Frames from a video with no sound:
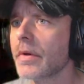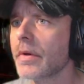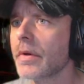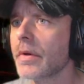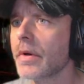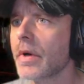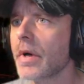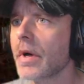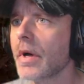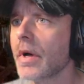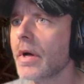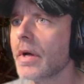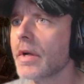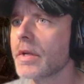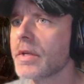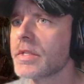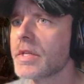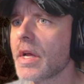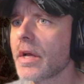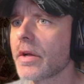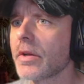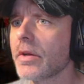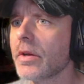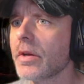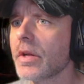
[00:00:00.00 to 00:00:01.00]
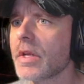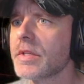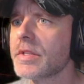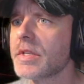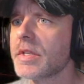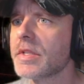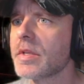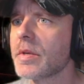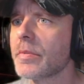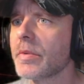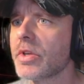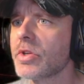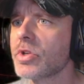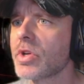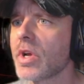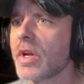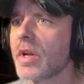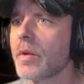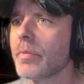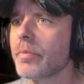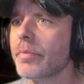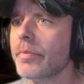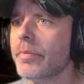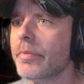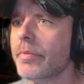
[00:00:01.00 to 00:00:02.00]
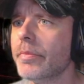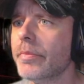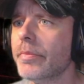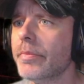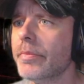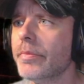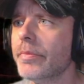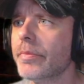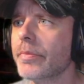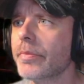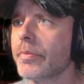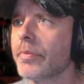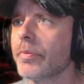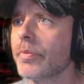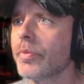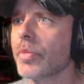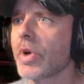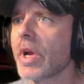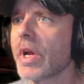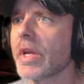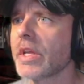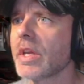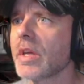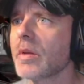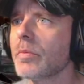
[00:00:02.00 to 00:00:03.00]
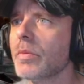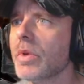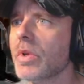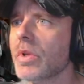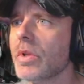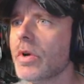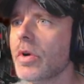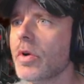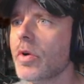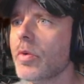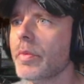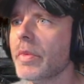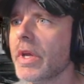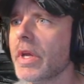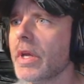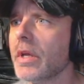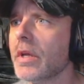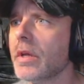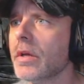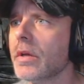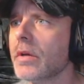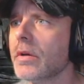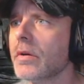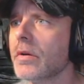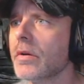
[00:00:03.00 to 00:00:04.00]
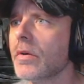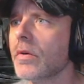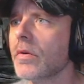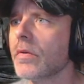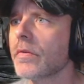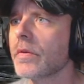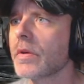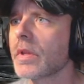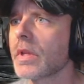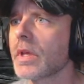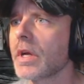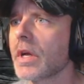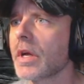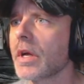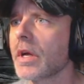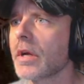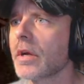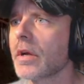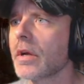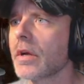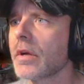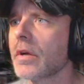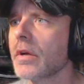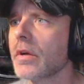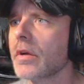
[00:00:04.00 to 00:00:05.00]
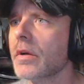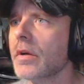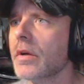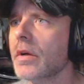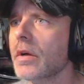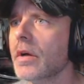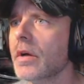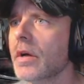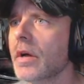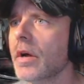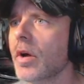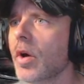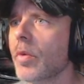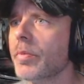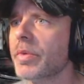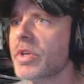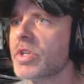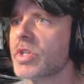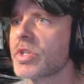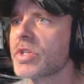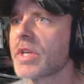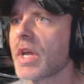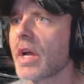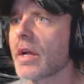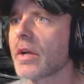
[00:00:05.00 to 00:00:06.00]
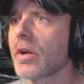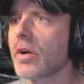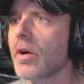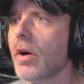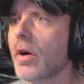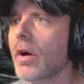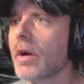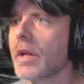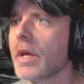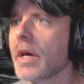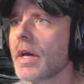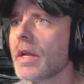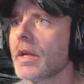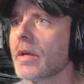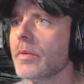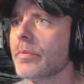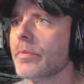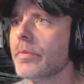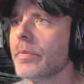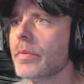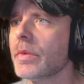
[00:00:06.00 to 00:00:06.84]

That's not good. I see somebody trying to break in below me. Over there. I hope he just got caught on him.